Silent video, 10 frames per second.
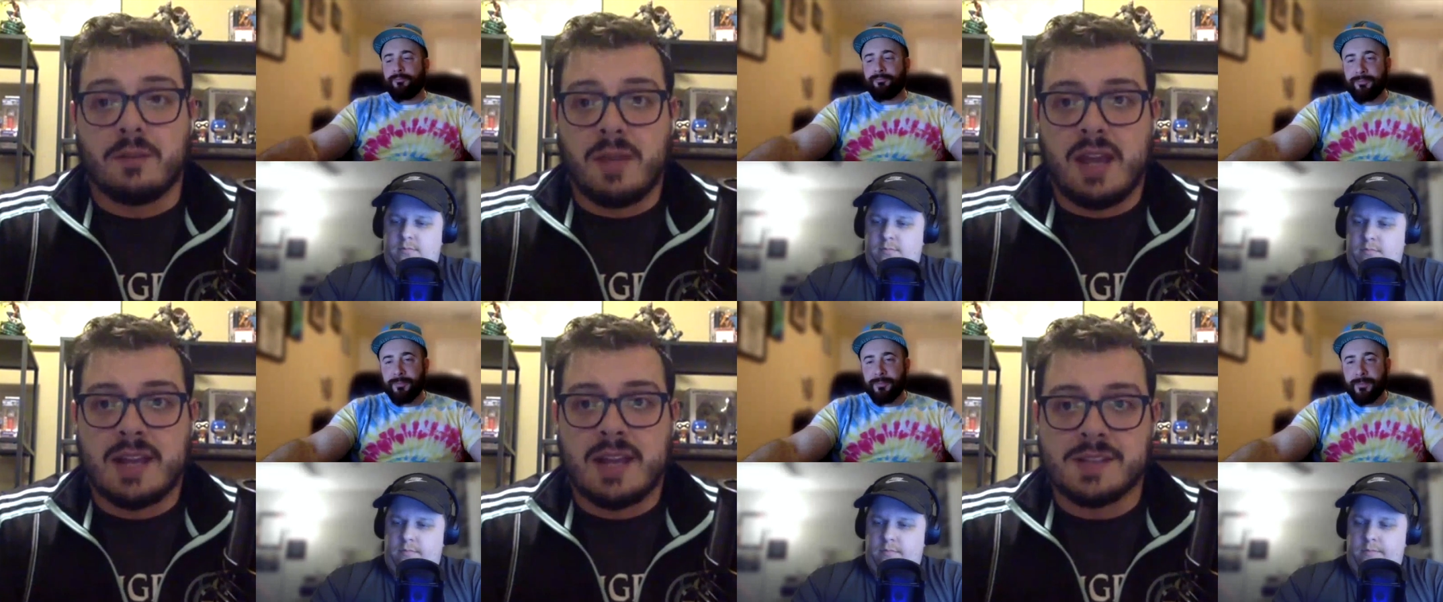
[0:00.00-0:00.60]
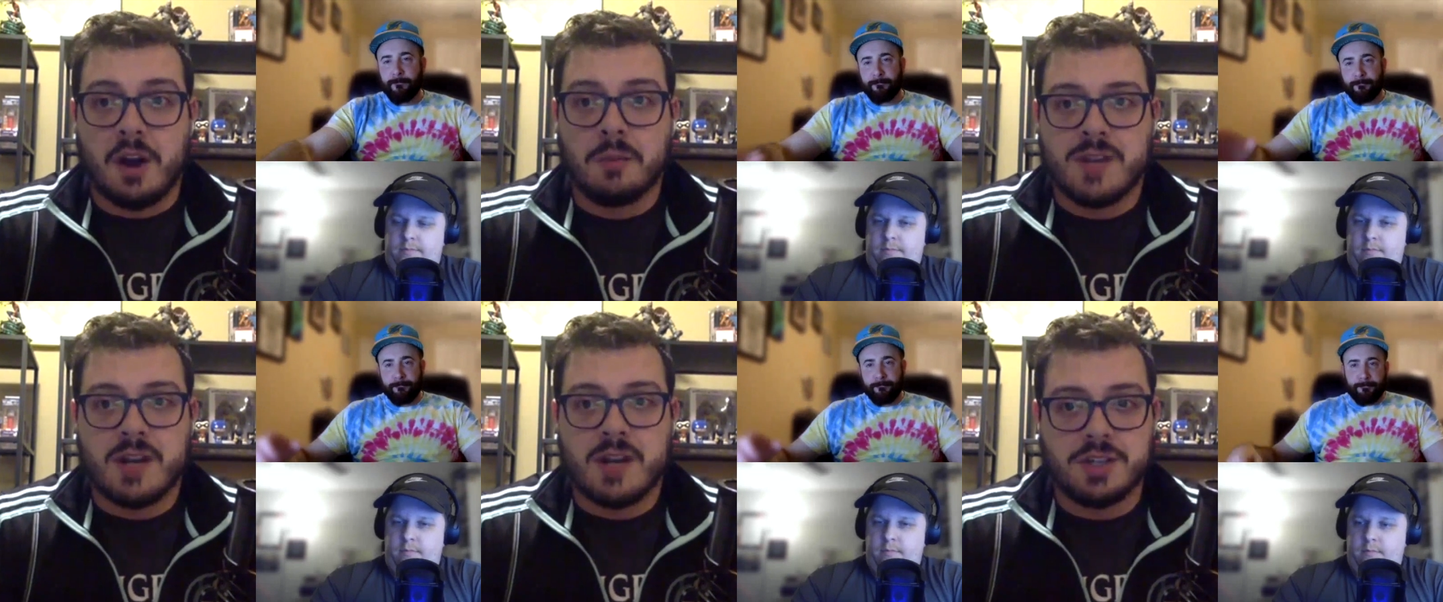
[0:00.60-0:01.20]
Speaker 1: for me as an
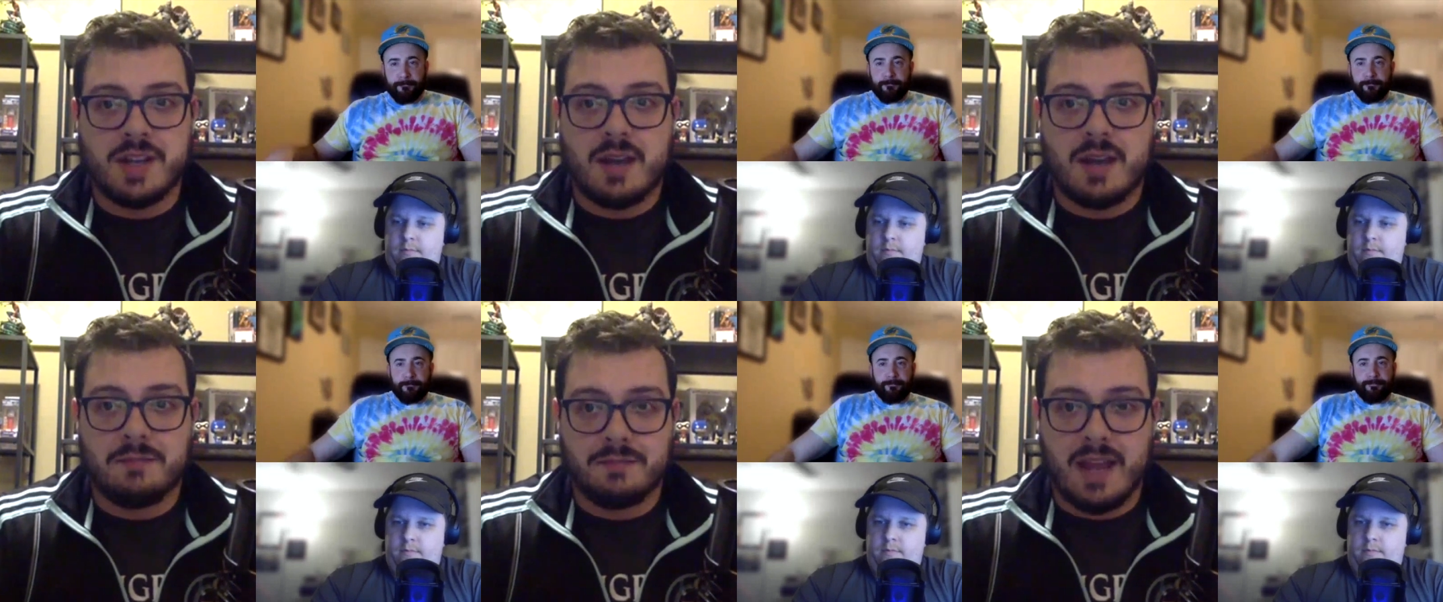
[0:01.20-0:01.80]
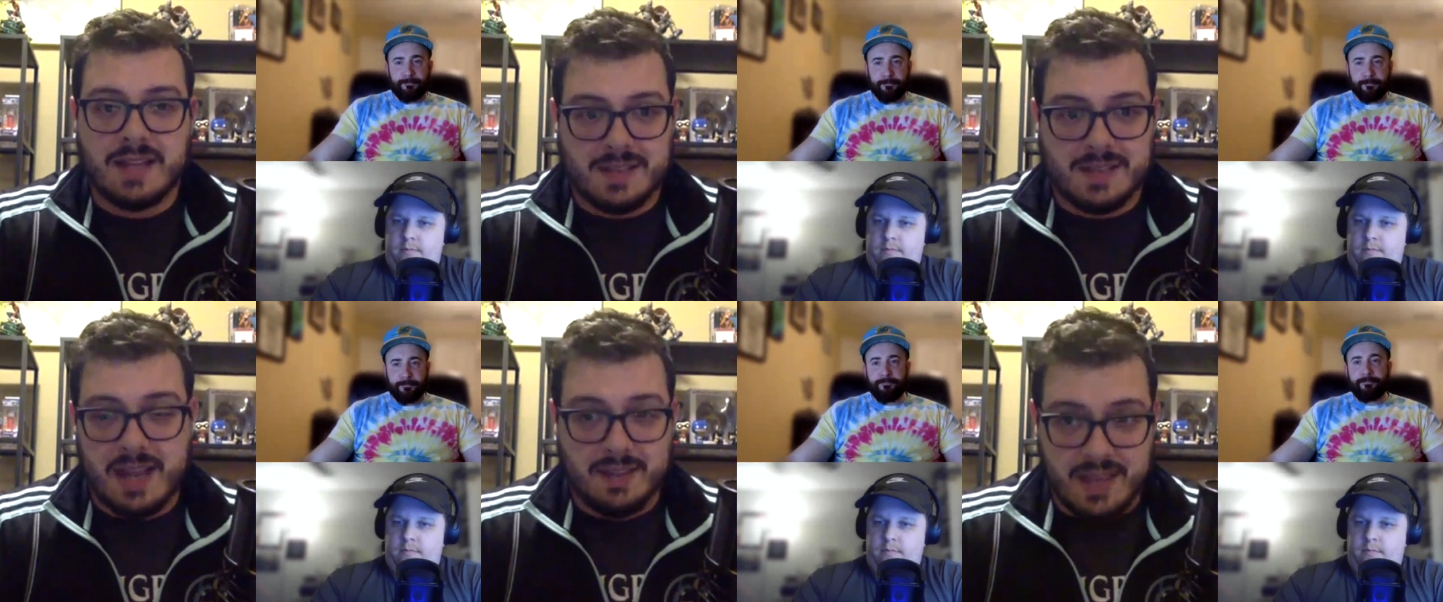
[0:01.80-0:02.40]
armchair GM as
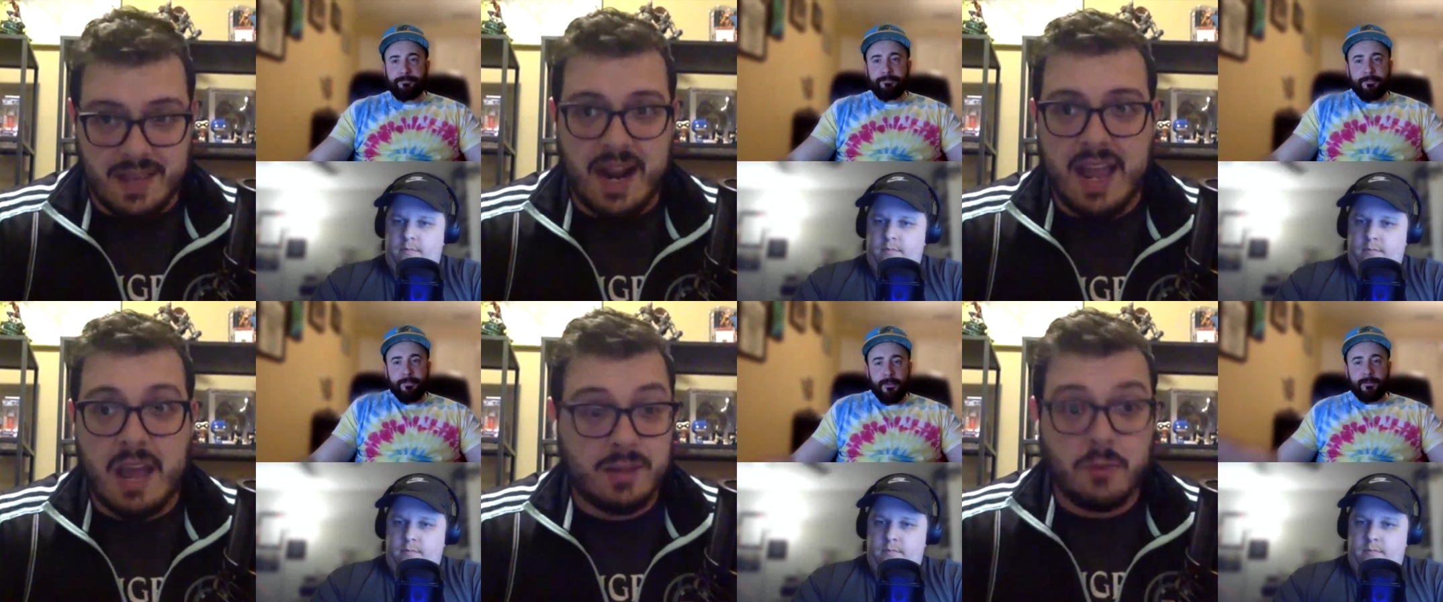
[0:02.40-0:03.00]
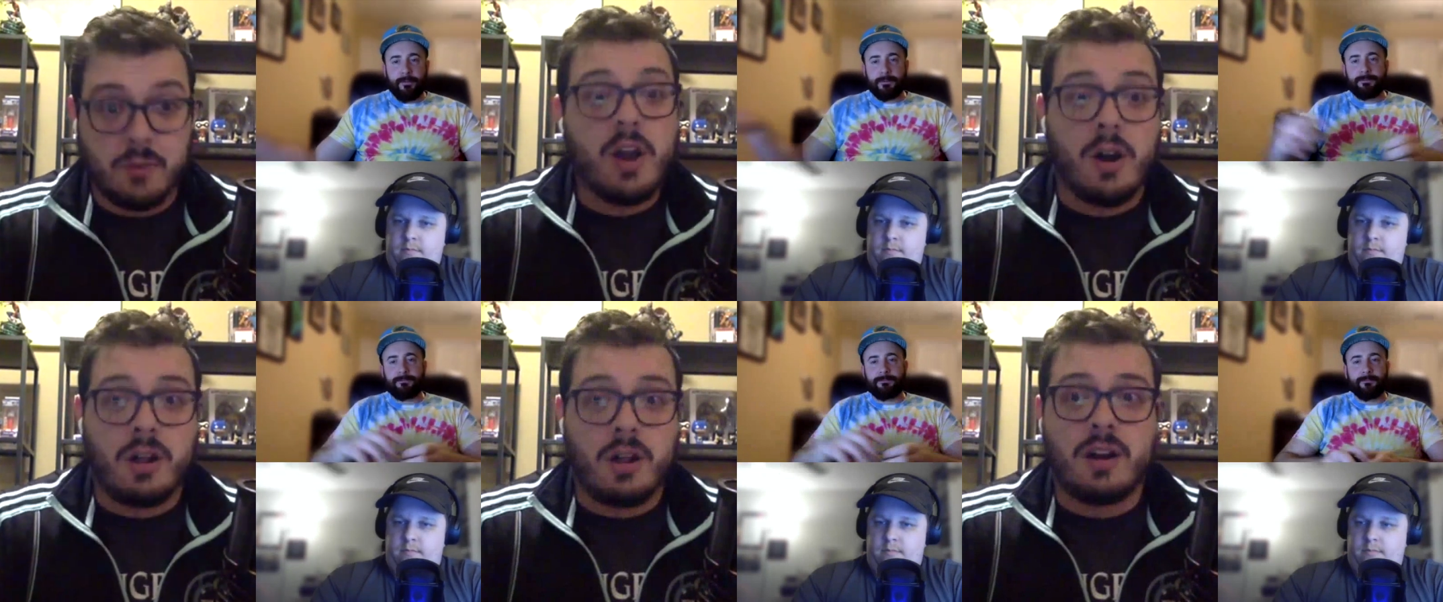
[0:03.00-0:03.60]
uh, that I am and that we
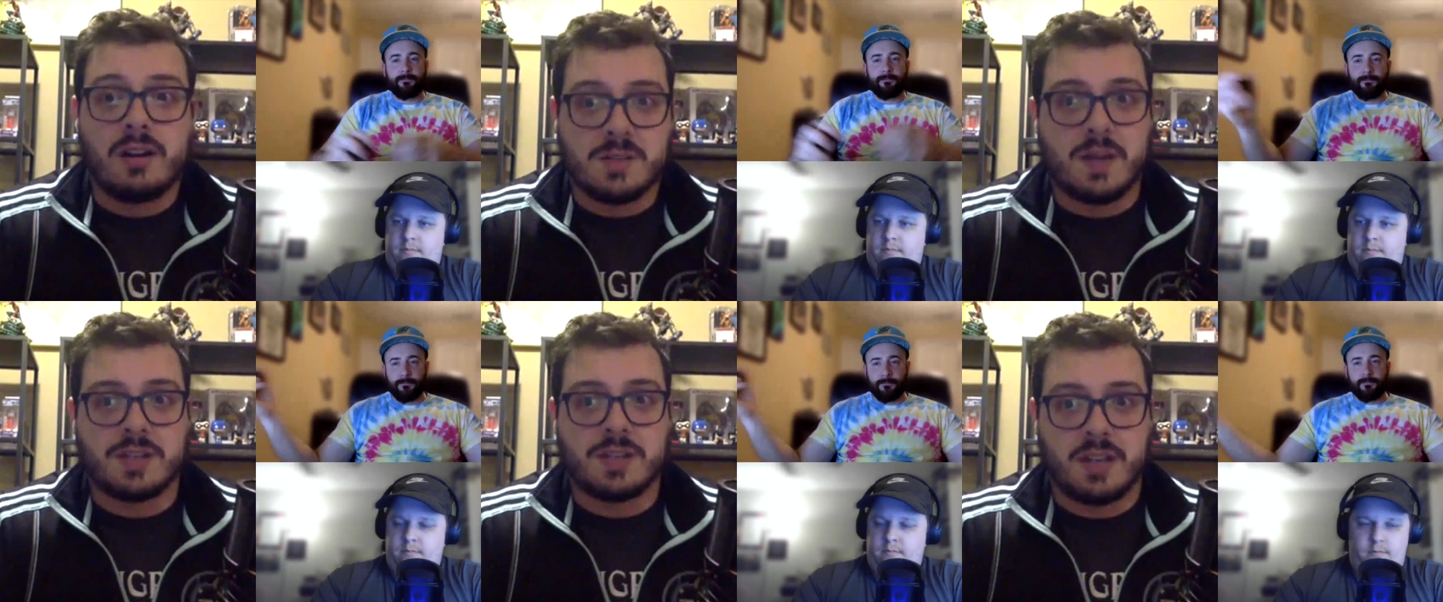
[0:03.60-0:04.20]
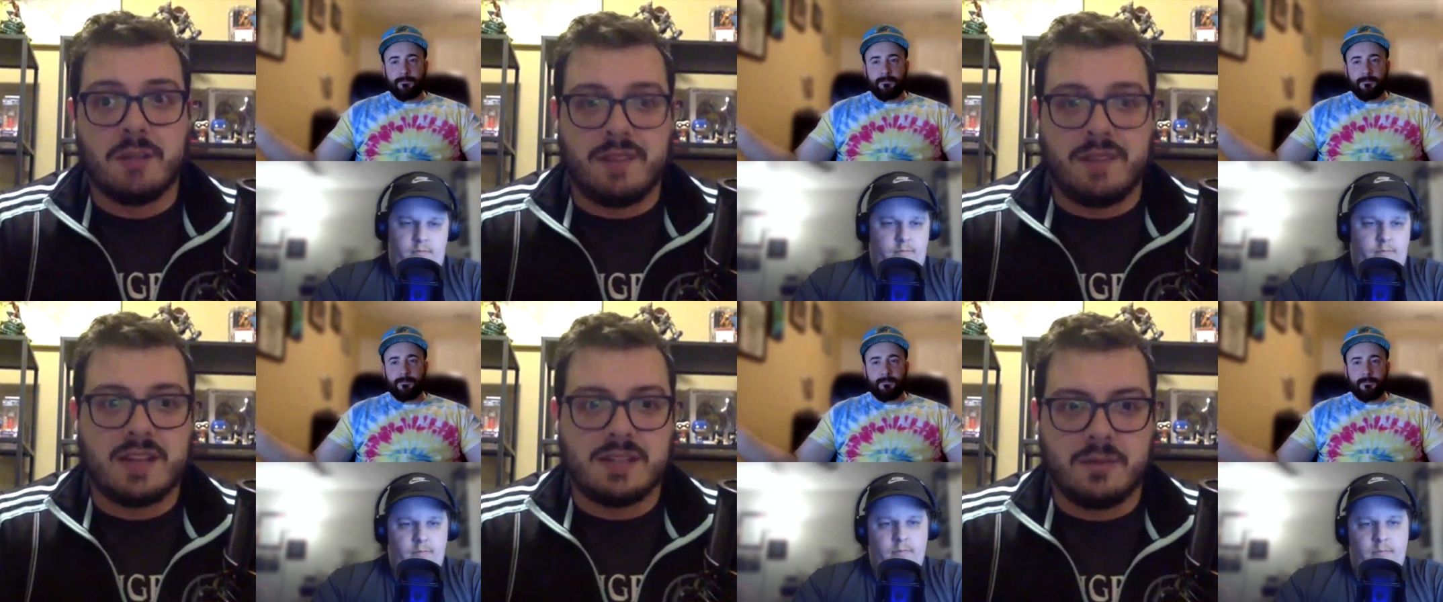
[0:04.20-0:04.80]
all are, especially come
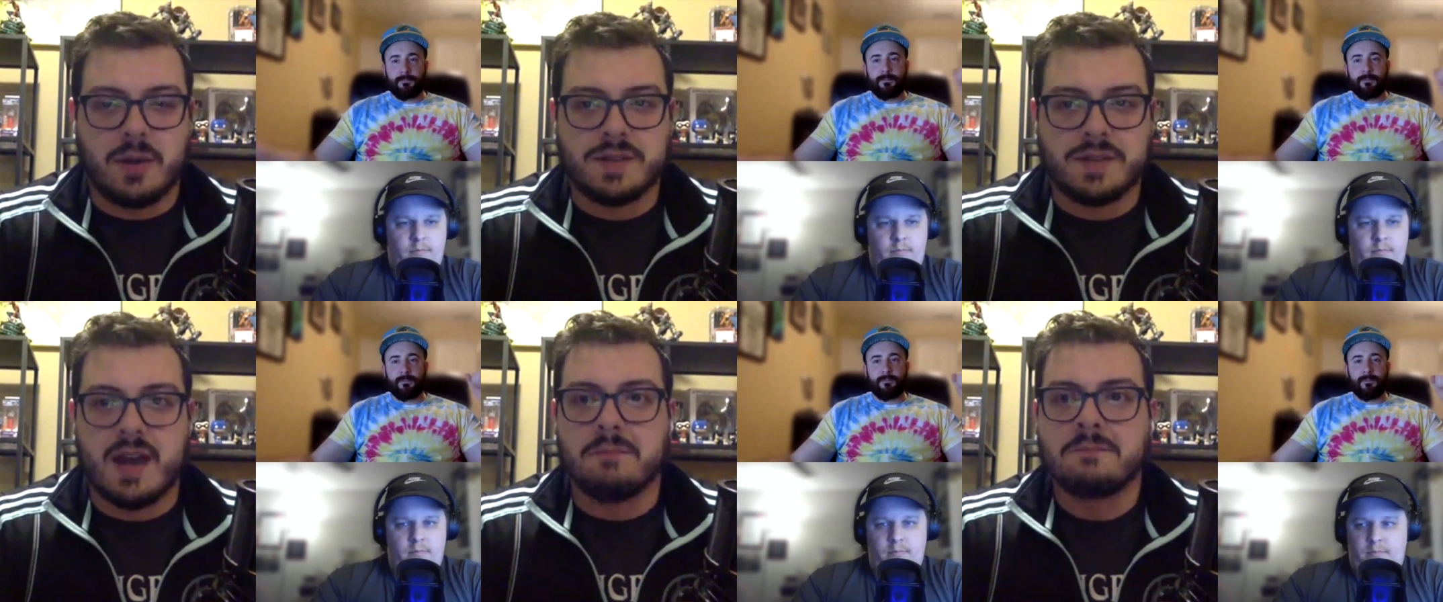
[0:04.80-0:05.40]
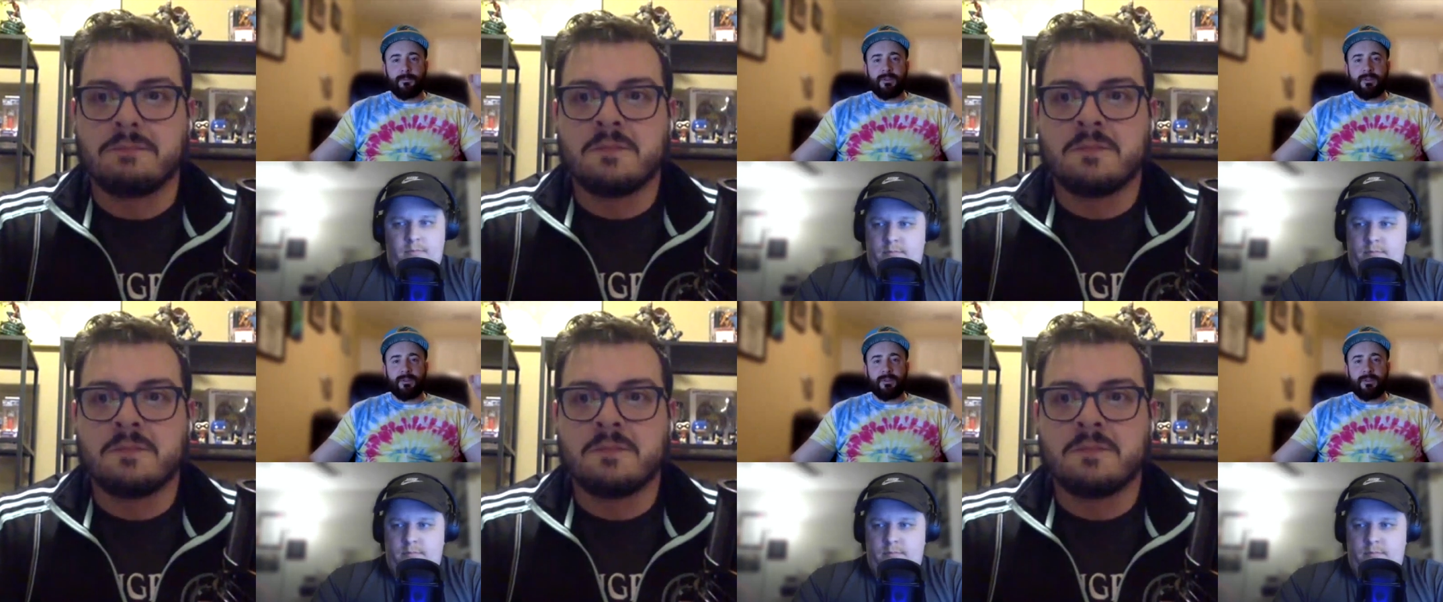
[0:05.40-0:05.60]
fantasy football time.